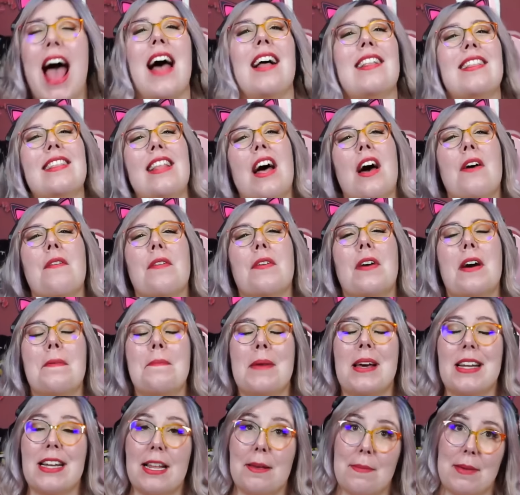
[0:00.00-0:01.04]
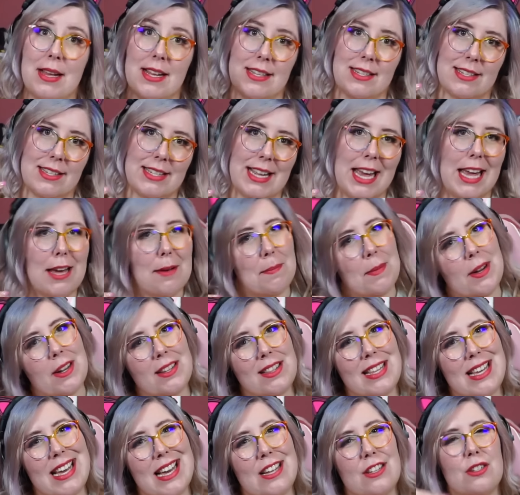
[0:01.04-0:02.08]
Hello everyone, my name is Zamber. Thank
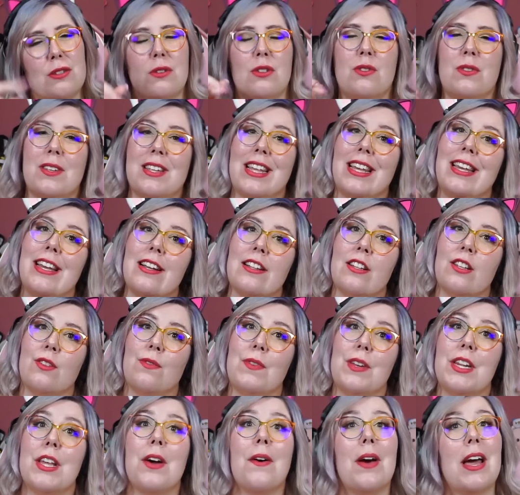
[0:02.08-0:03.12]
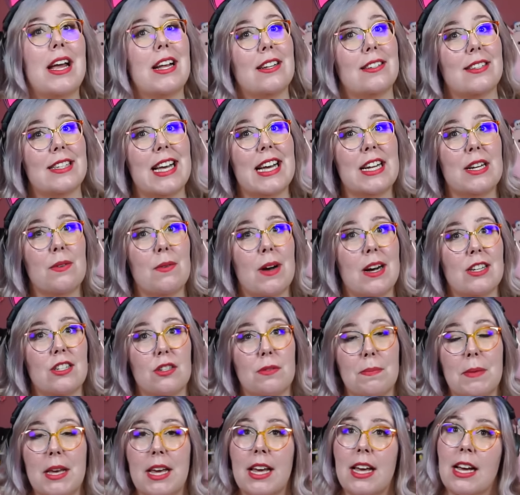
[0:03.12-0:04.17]
you guys so much for clicking on this video and signing and watching
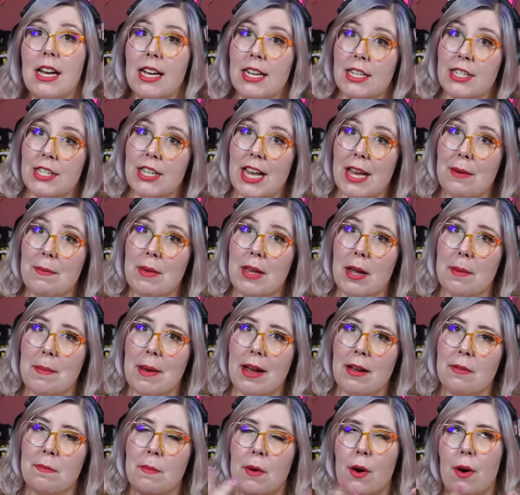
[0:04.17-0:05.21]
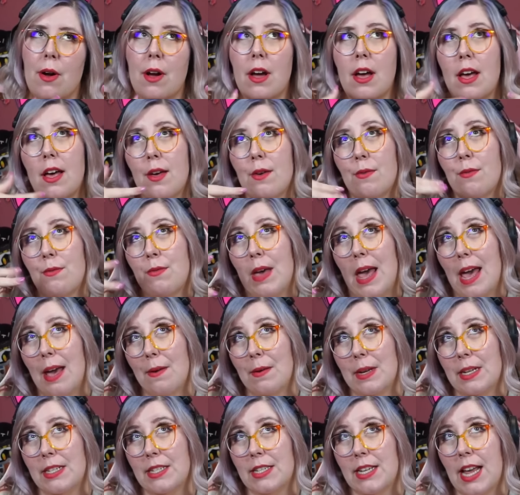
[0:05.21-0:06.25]
me. Today we are back with more
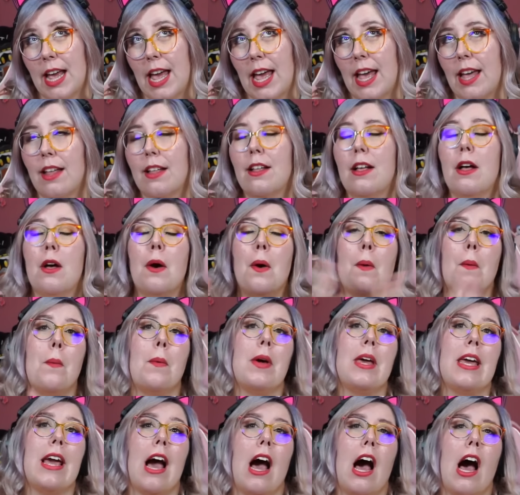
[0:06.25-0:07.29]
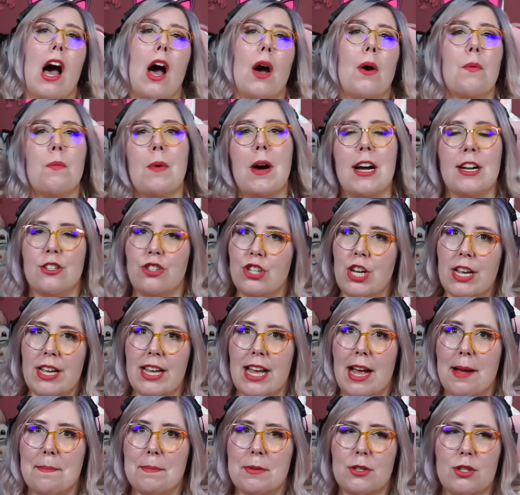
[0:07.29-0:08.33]
Fairy Tail. We are watching
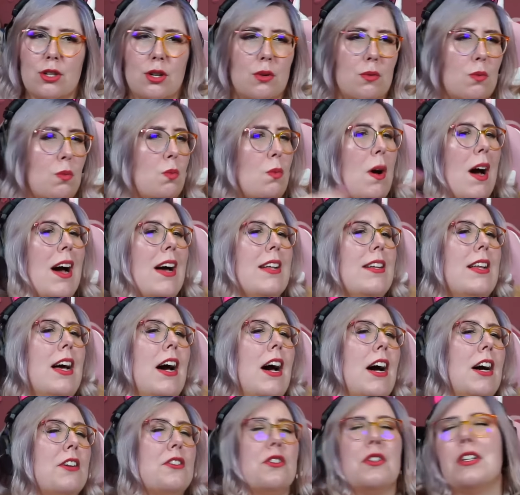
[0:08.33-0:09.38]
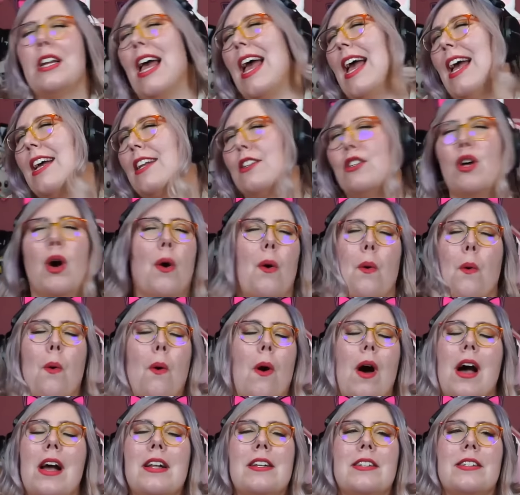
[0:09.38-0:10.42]
episode
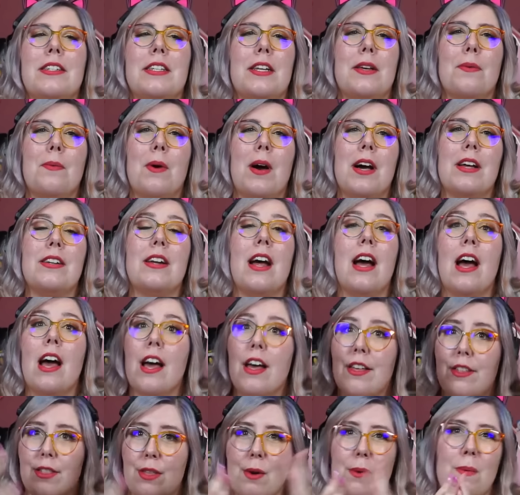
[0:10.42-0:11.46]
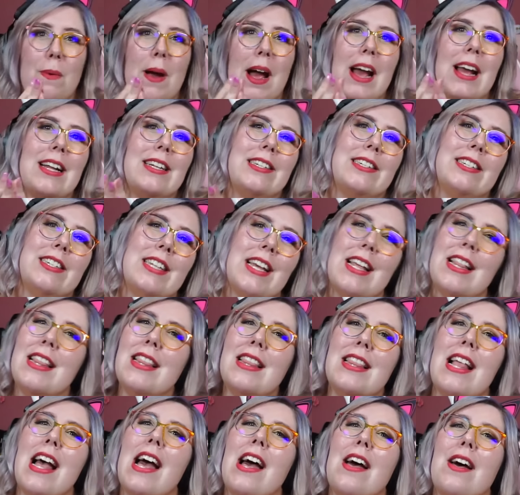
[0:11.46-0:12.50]
121, The Right to
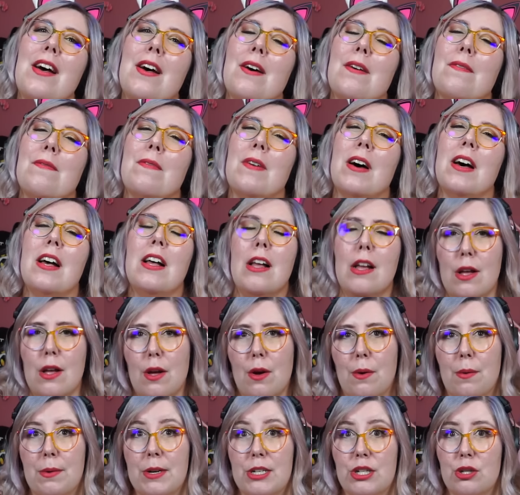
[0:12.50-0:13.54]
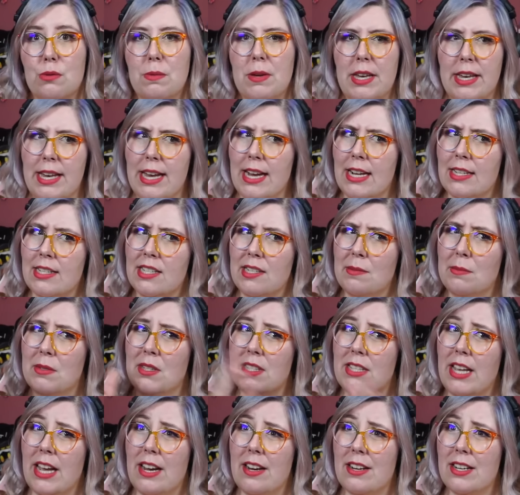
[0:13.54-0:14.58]
Love, which we got some
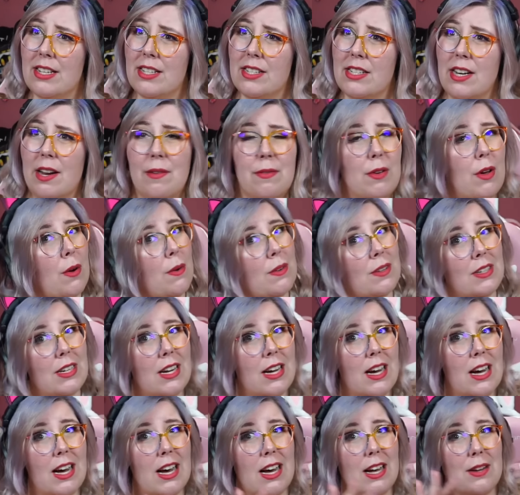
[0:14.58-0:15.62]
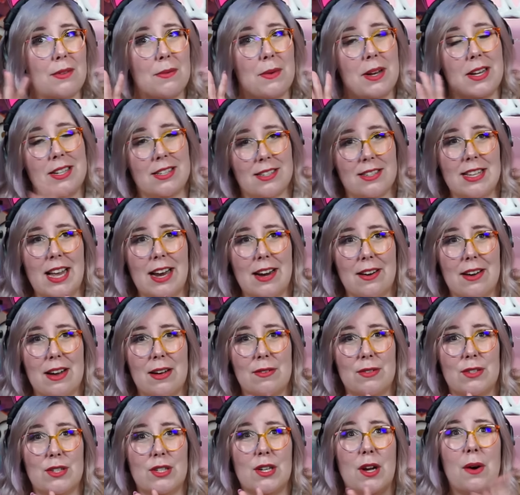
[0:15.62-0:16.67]
scary stuff going on with Zara.
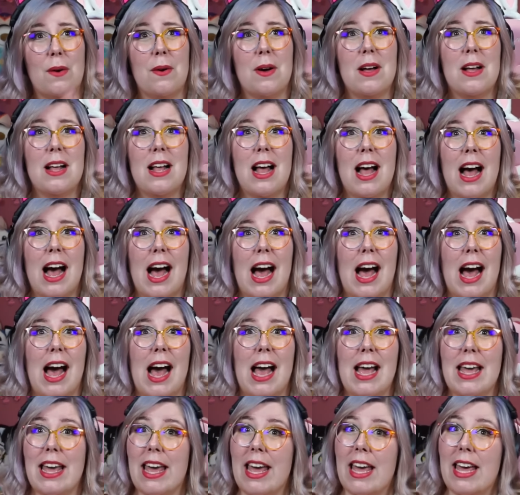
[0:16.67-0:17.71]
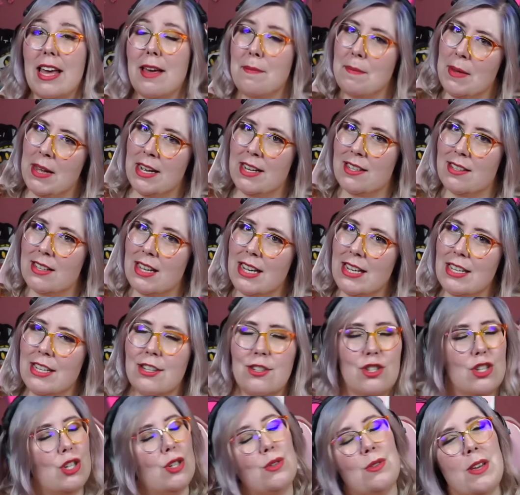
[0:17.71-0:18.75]
so I am excited
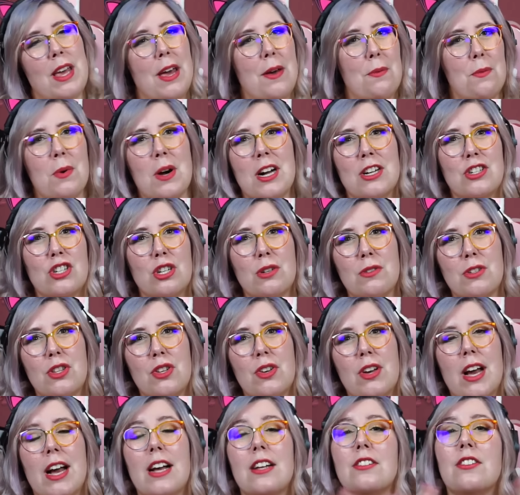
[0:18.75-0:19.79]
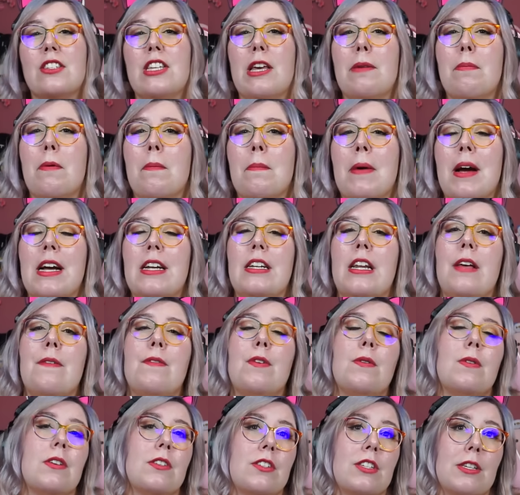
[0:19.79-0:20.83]
to get watching with you guys. Keep in mind, if
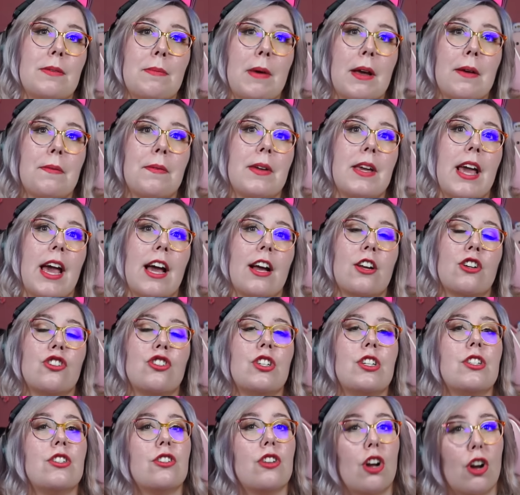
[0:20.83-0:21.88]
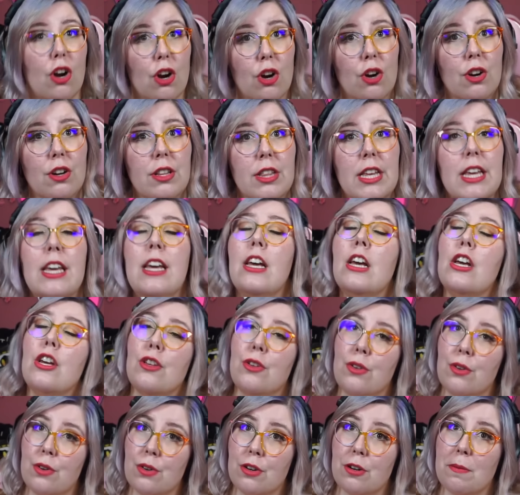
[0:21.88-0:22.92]
you want to see my reactions early,
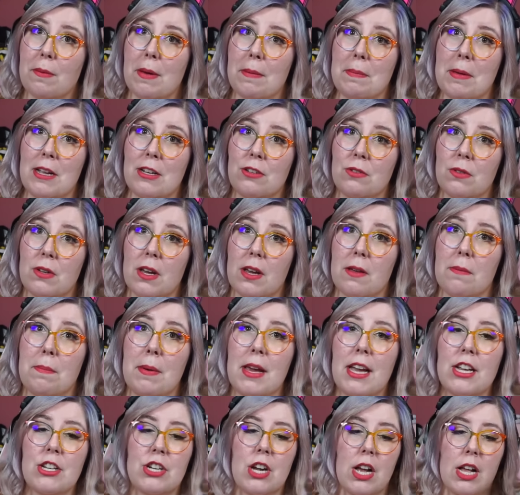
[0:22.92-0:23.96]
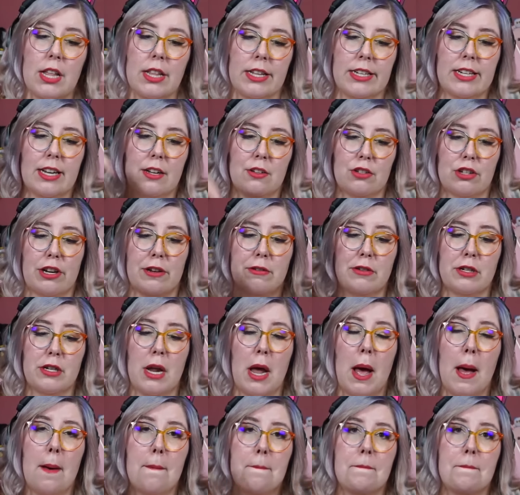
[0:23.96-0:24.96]
you can go to my Patreon page, in the description